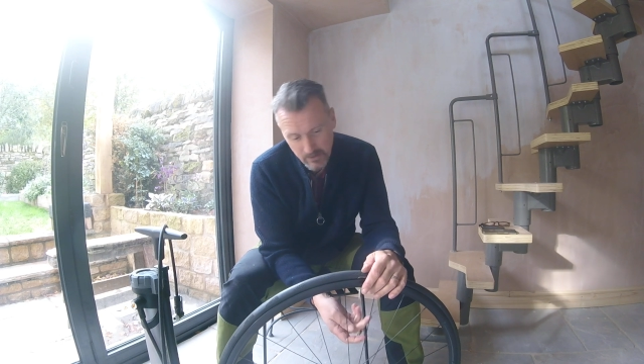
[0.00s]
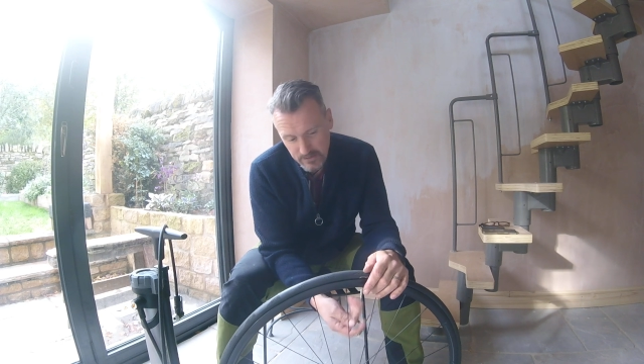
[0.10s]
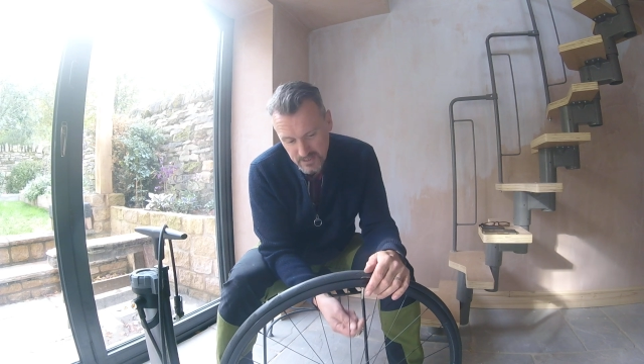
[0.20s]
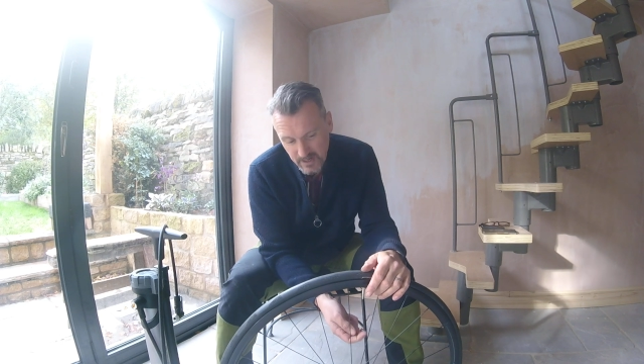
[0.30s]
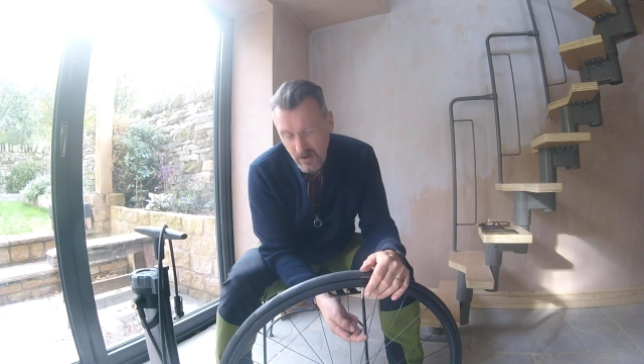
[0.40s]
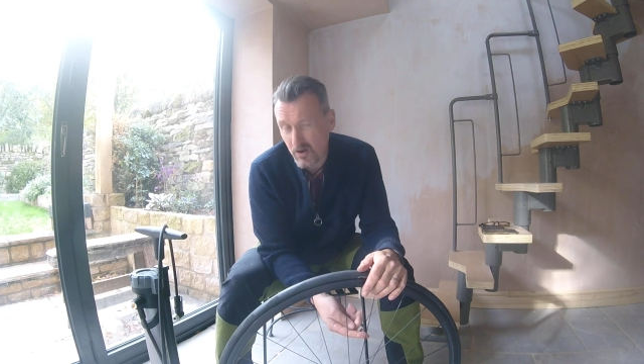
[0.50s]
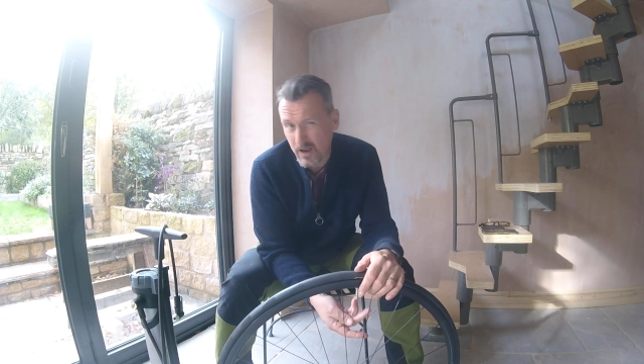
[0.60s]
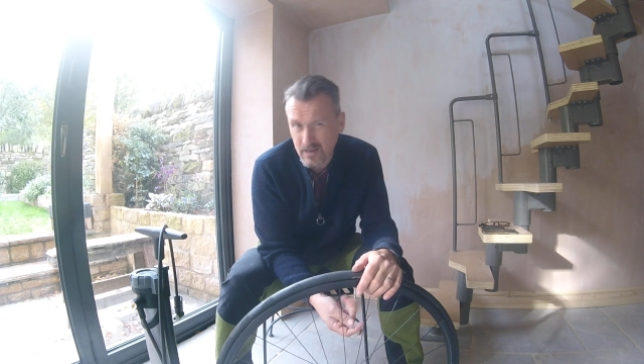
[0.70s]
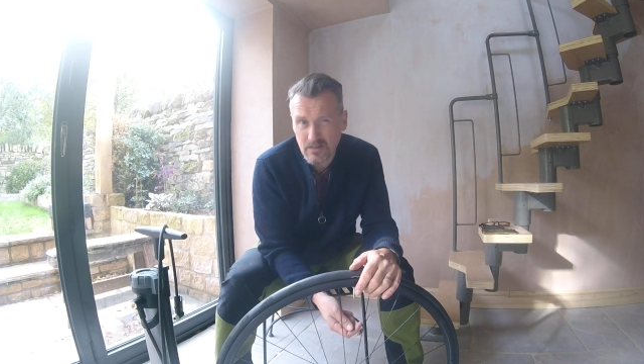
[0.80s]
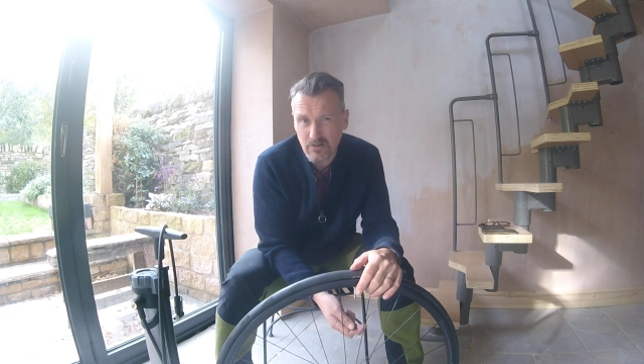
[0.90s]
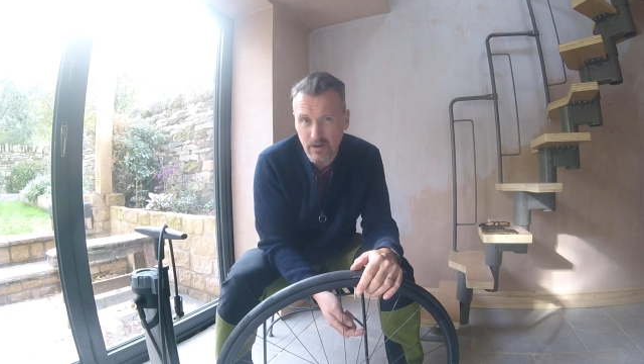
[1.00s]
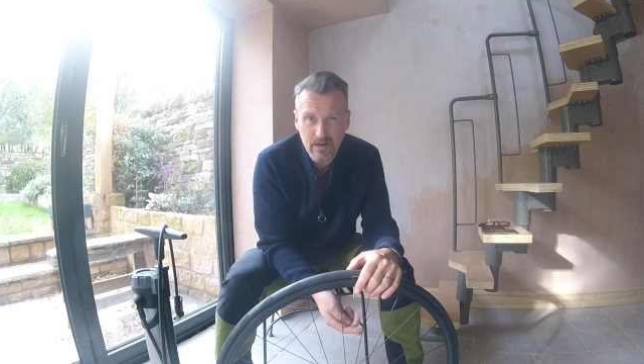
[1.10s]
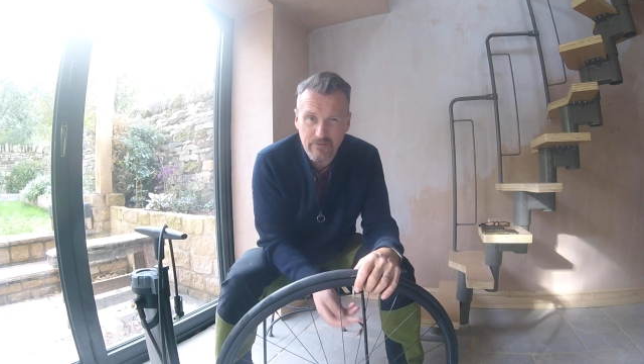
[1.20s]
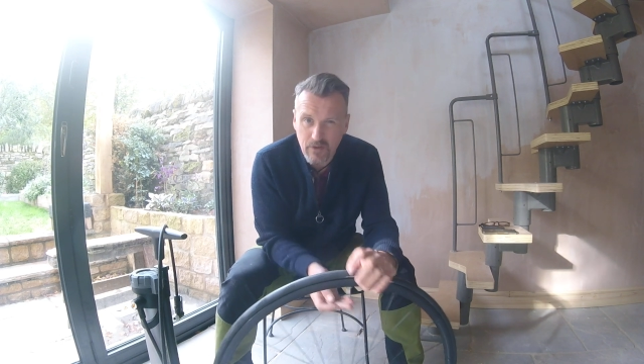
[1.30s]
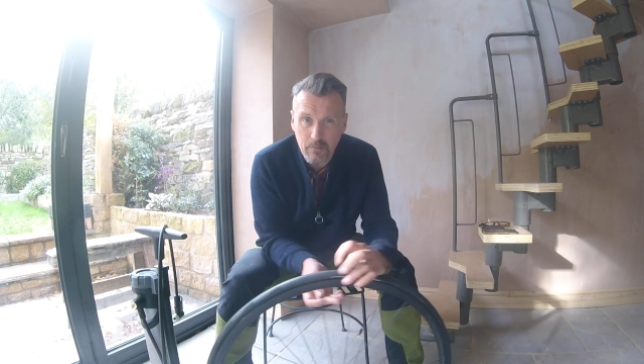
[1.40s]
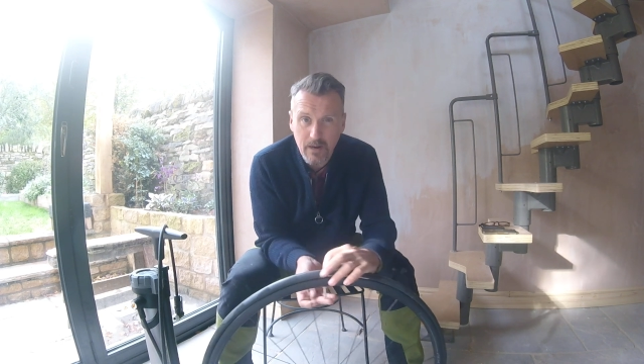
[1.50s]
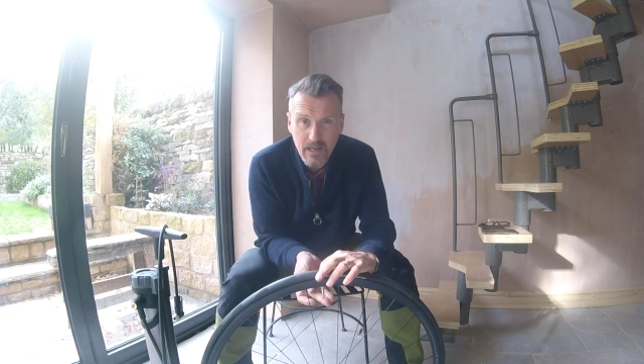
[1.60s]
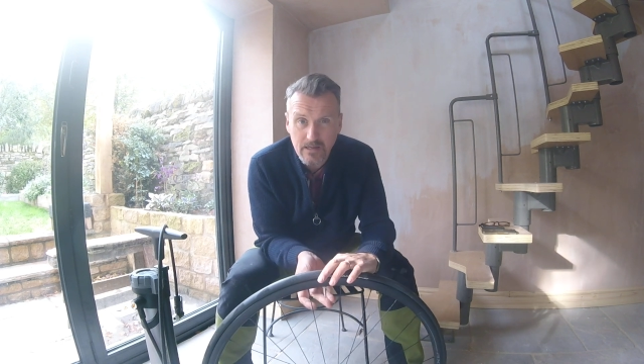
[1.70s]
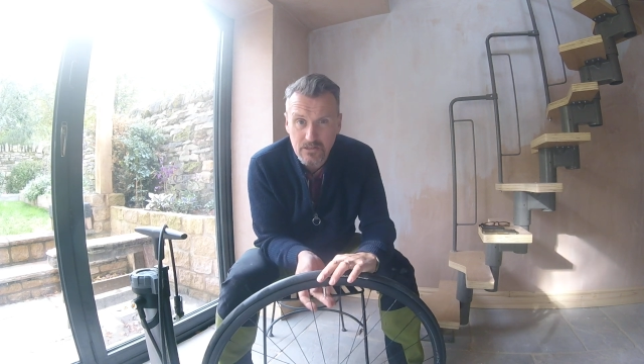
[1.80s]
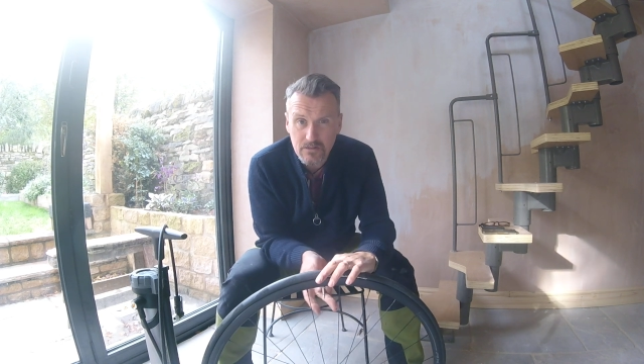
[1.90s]
I always say, oh, I can do it in a few
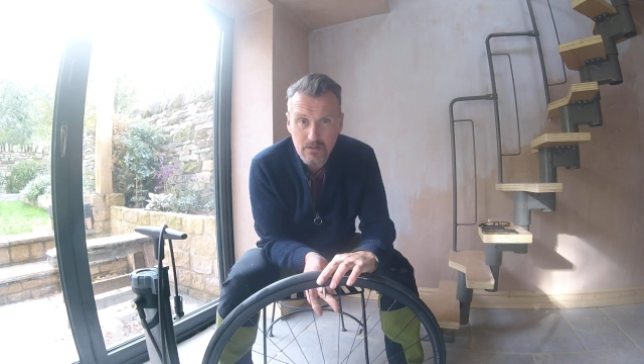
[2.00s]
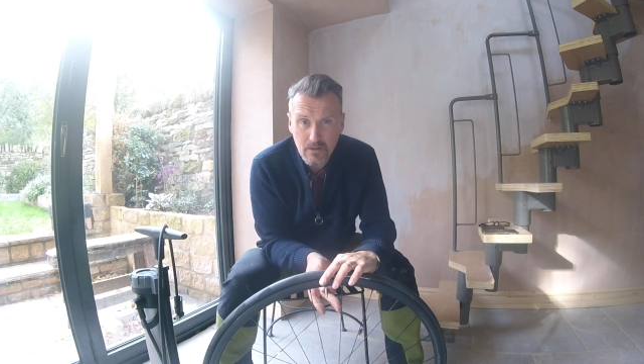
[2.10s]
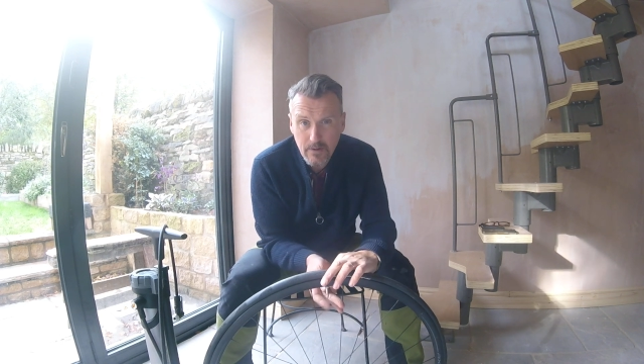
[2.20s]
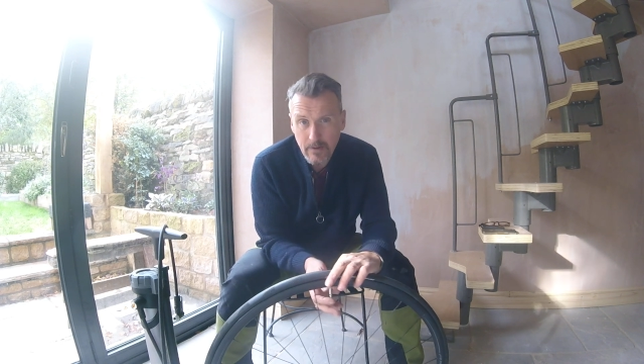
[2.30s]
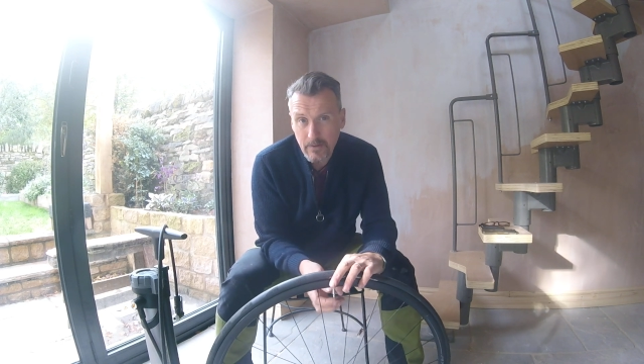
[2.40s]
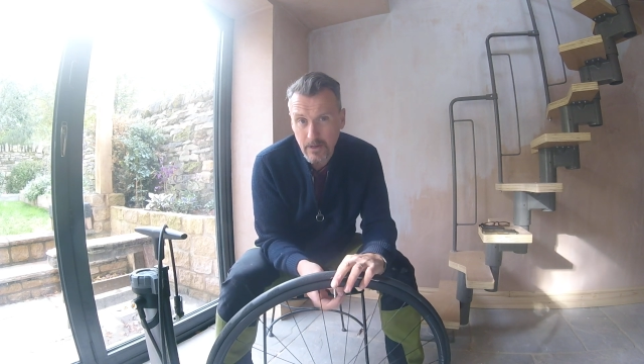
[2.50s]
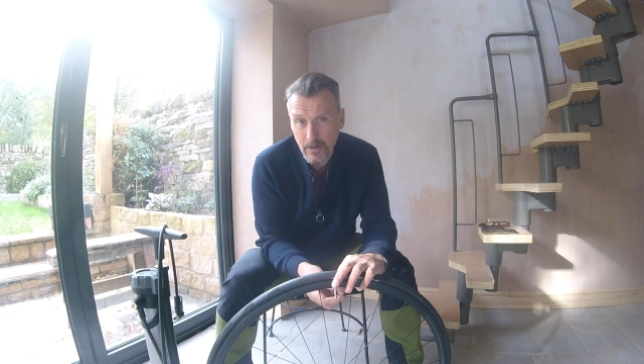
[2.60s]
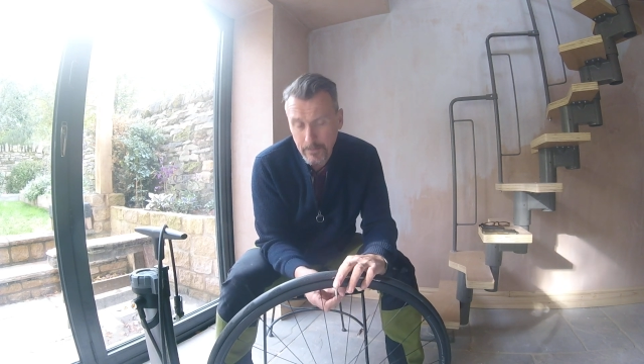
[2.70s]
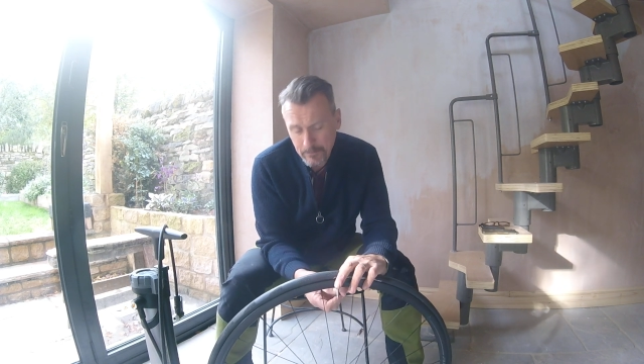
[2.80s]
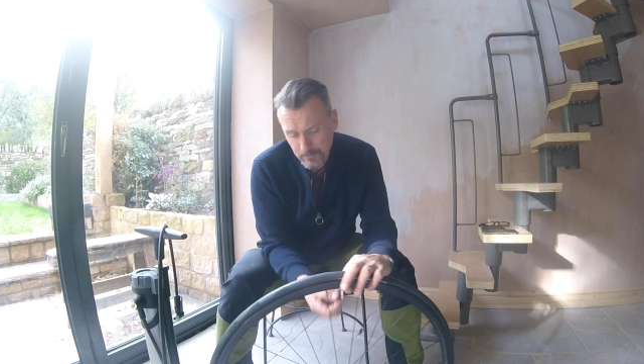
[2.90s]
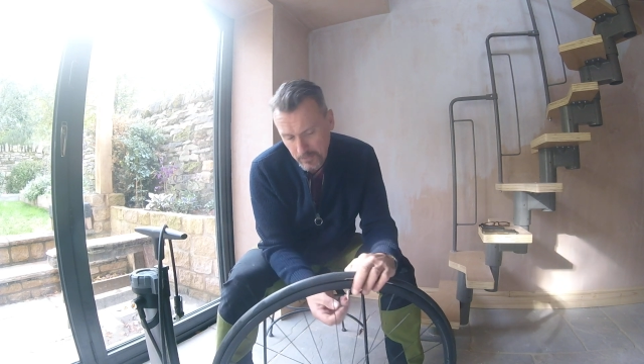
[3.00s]
minutes, you know.